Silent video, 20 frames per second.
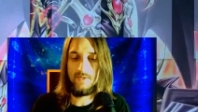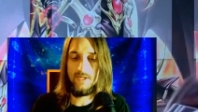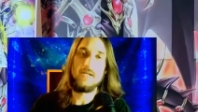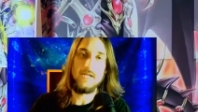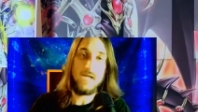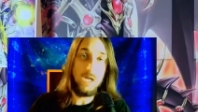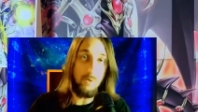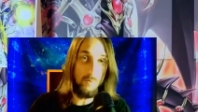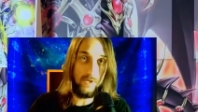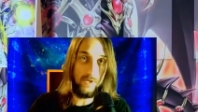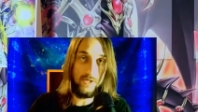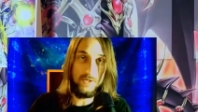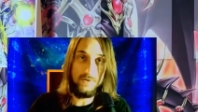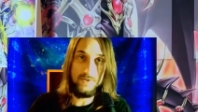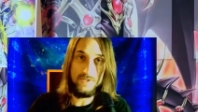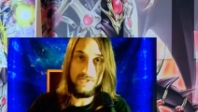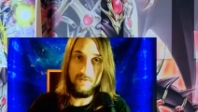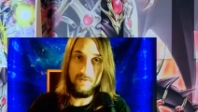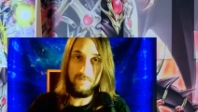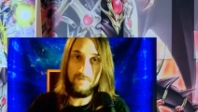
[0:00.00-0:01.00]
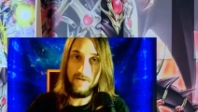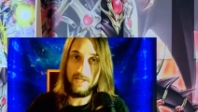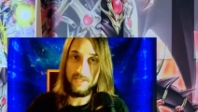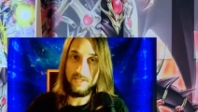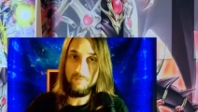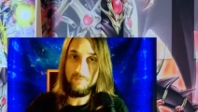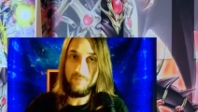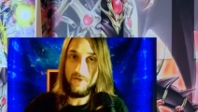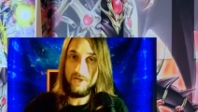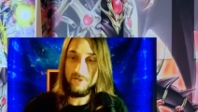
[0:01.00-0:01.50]
Now we're going to use the effect
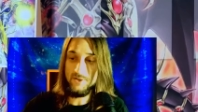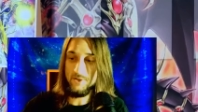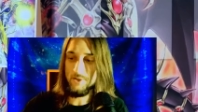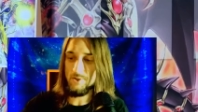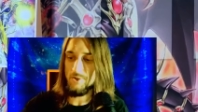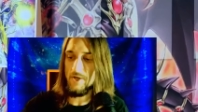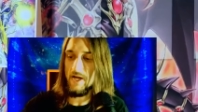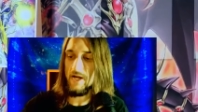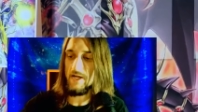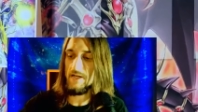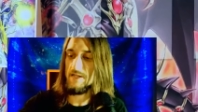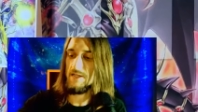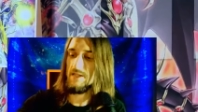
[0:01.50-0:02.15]
of Buster Dragon to